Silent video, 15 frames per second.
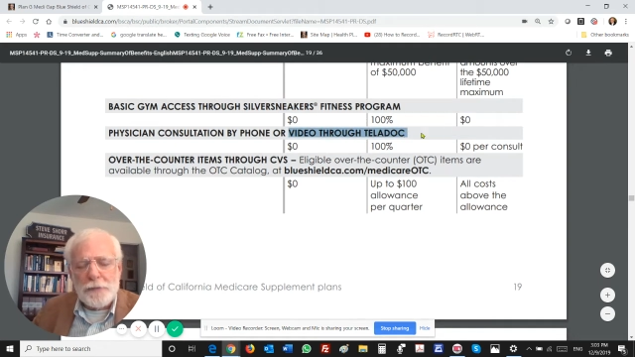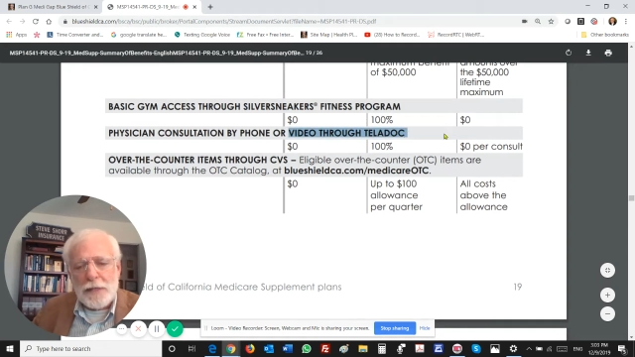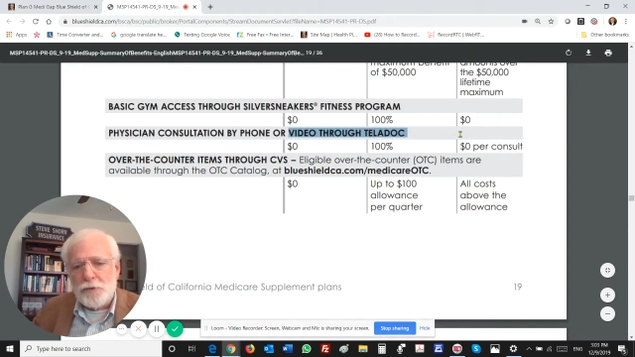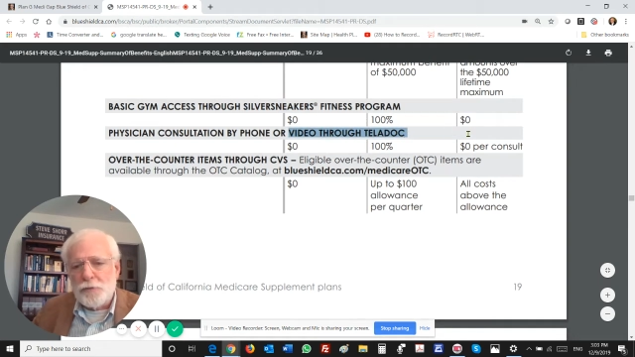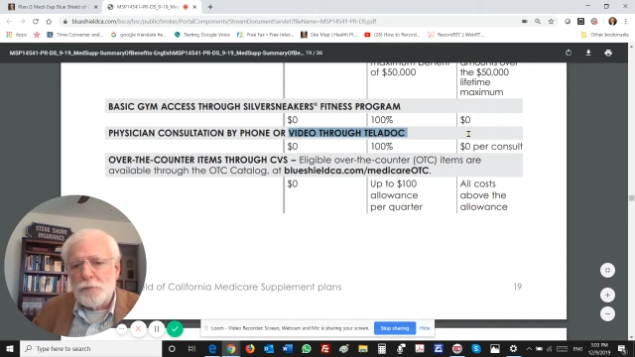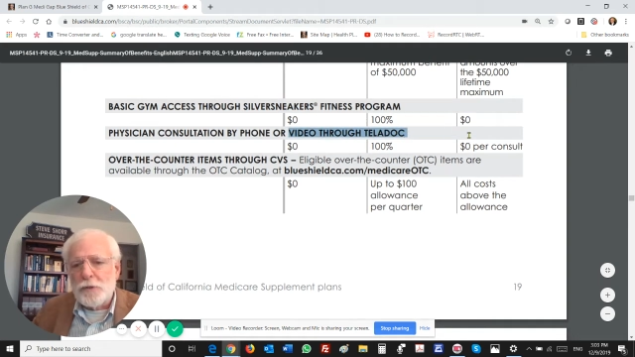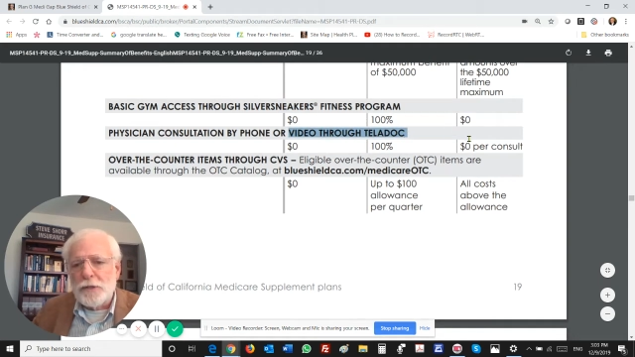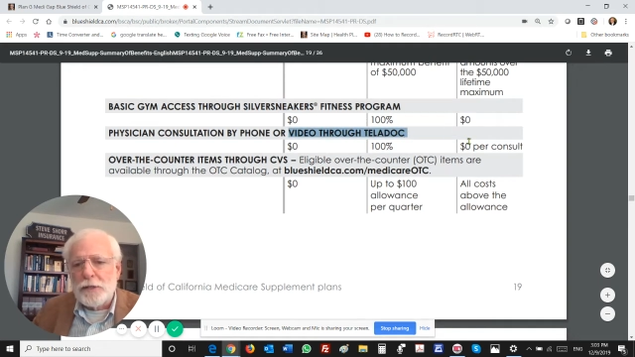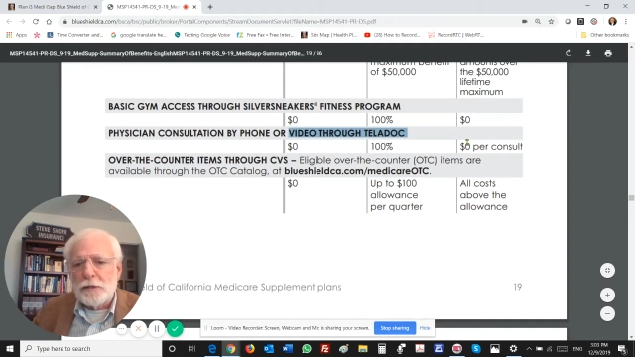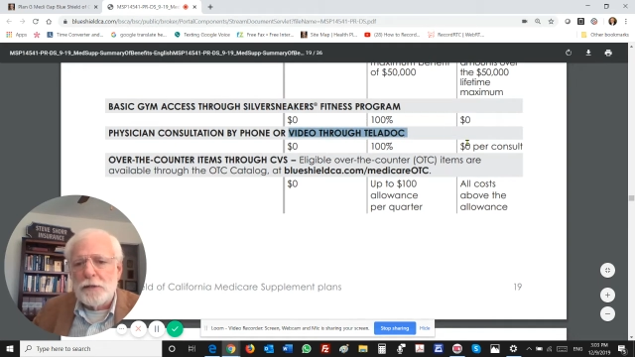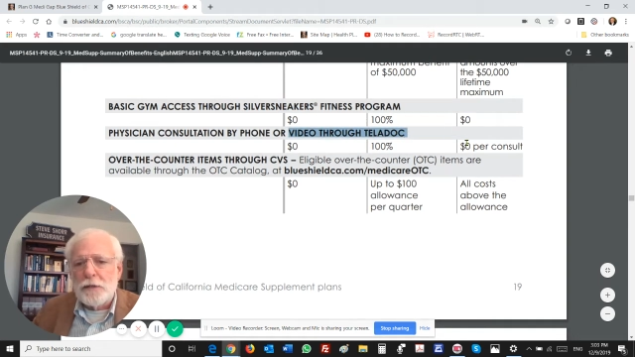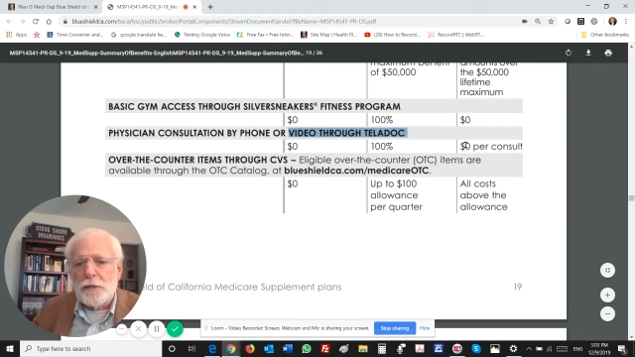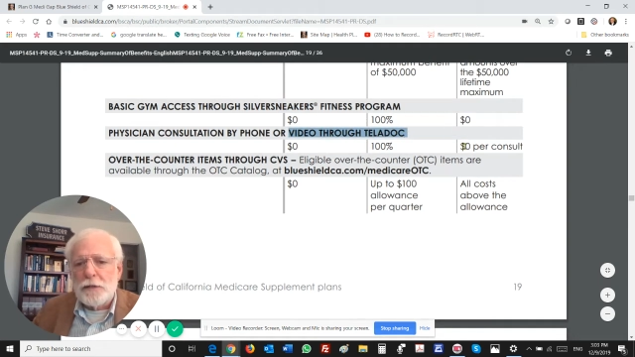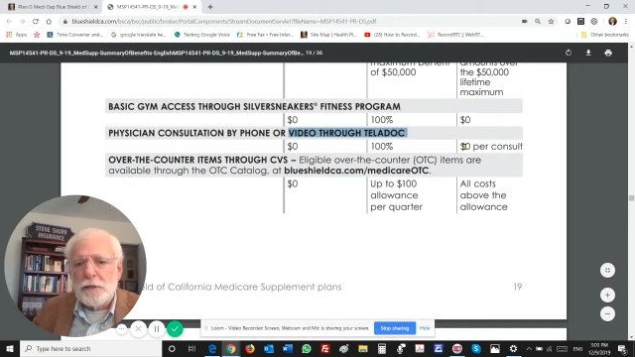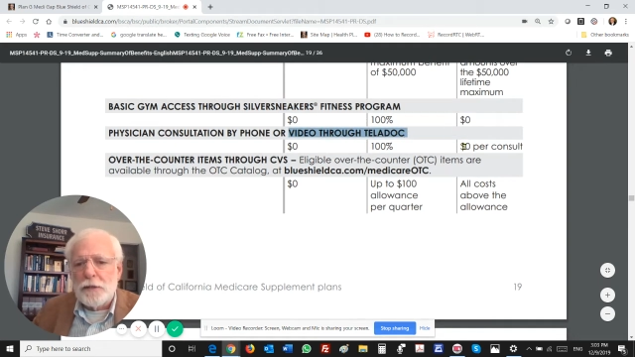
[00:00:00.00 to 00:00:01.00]
that's pretty
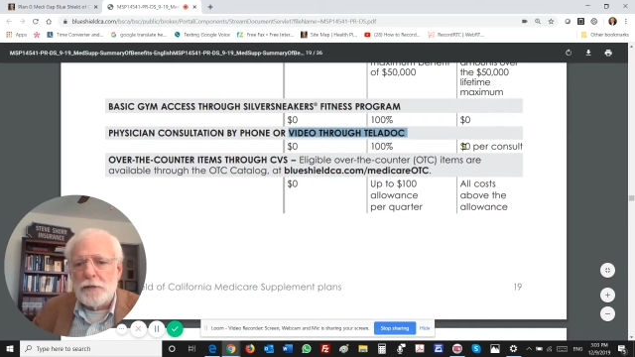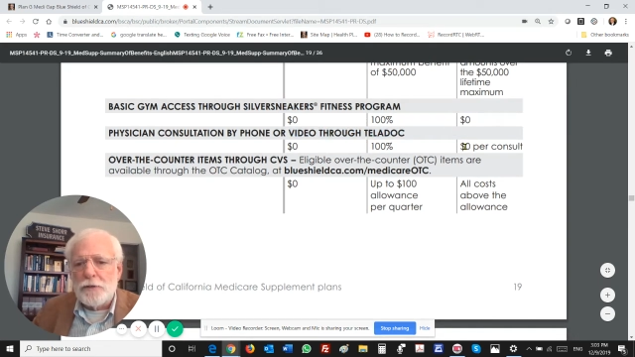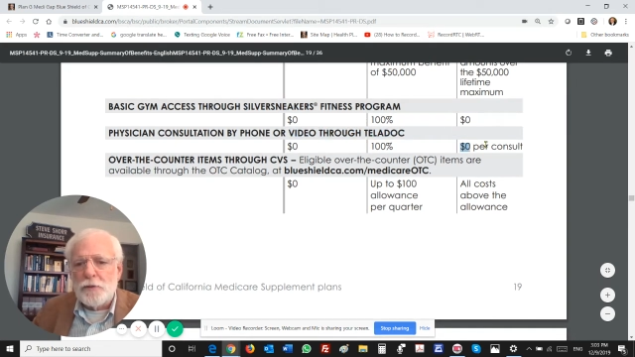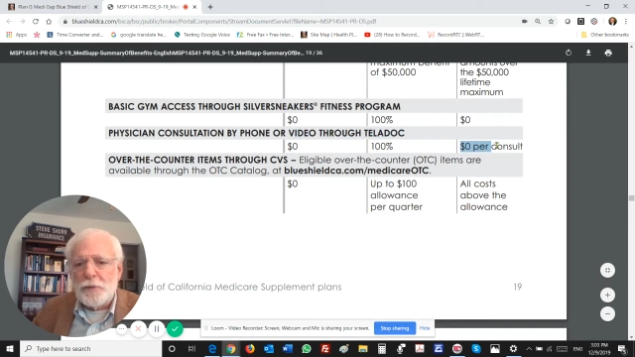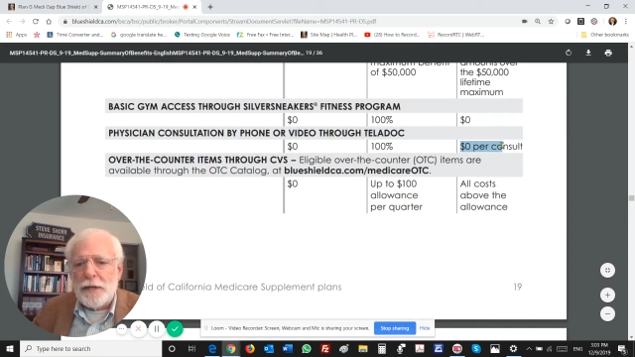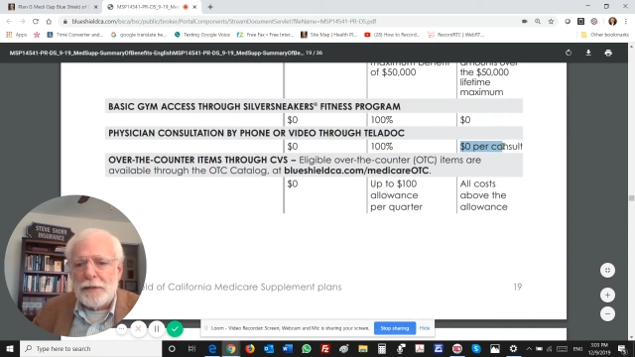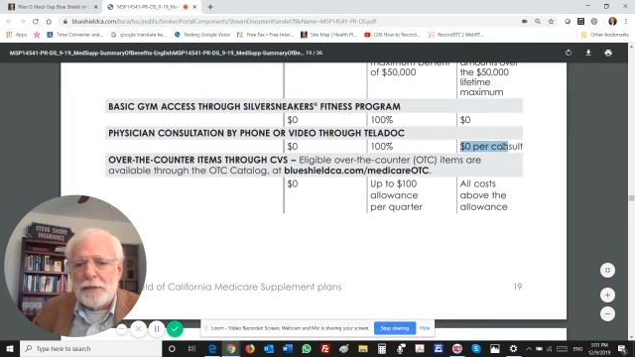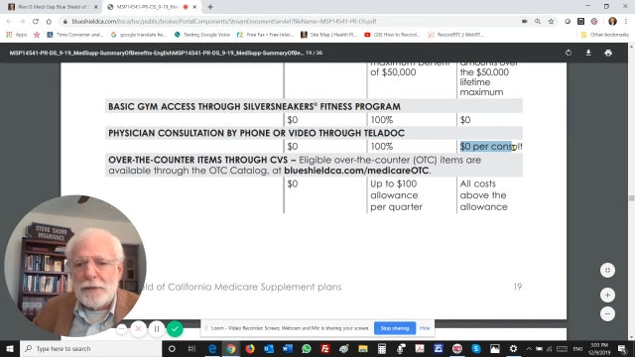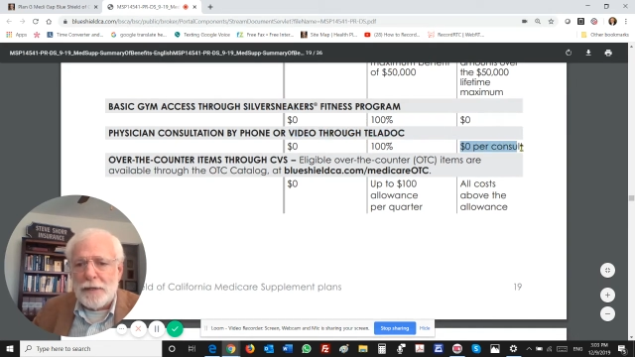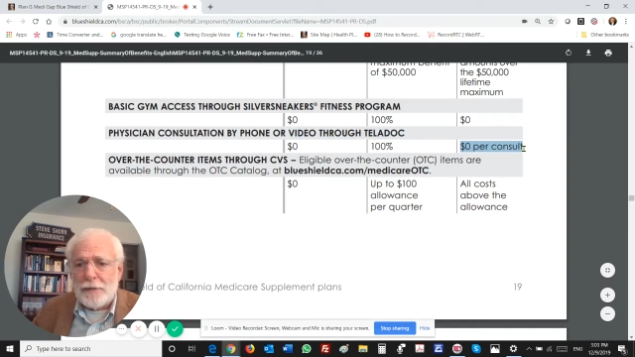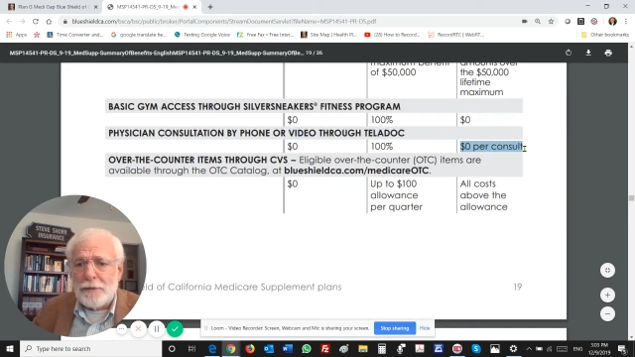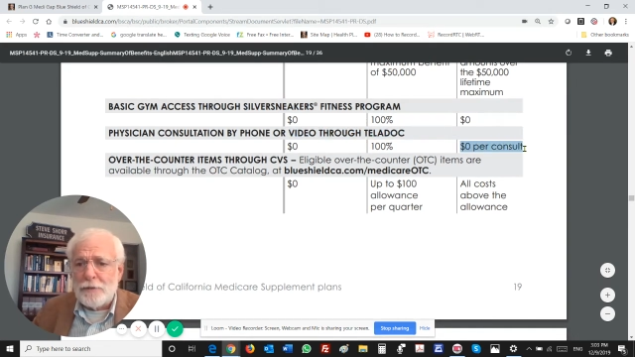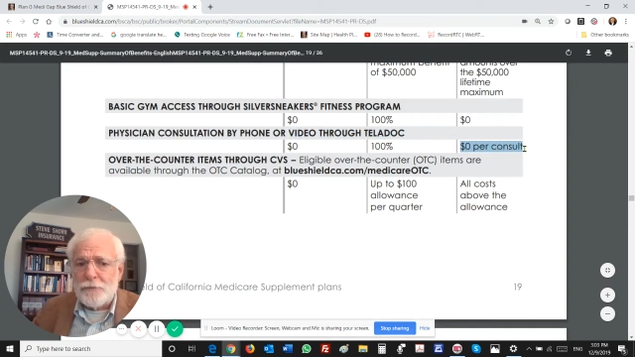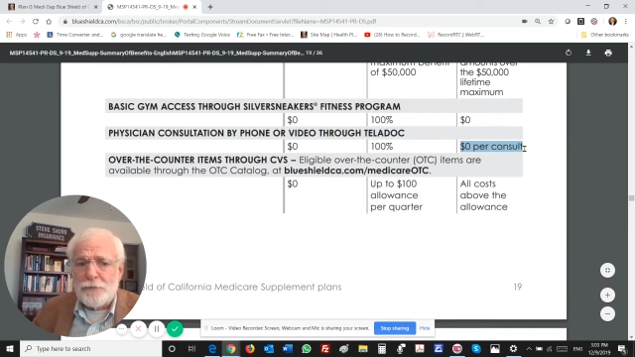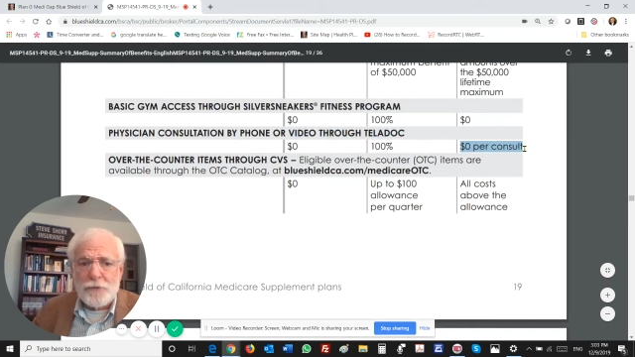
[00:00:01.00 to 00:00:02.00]
good, and you pay
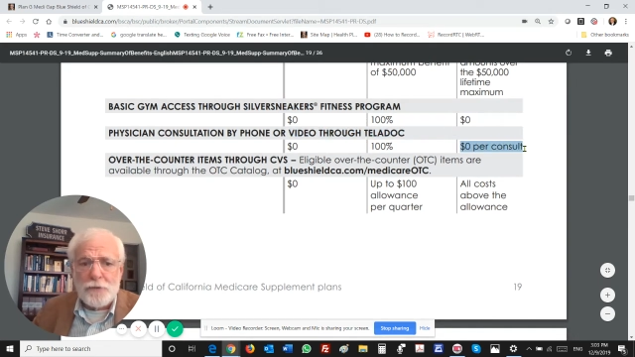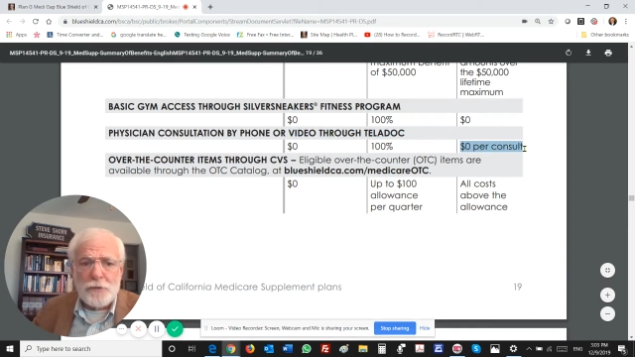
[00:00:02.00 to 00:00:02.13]
nothing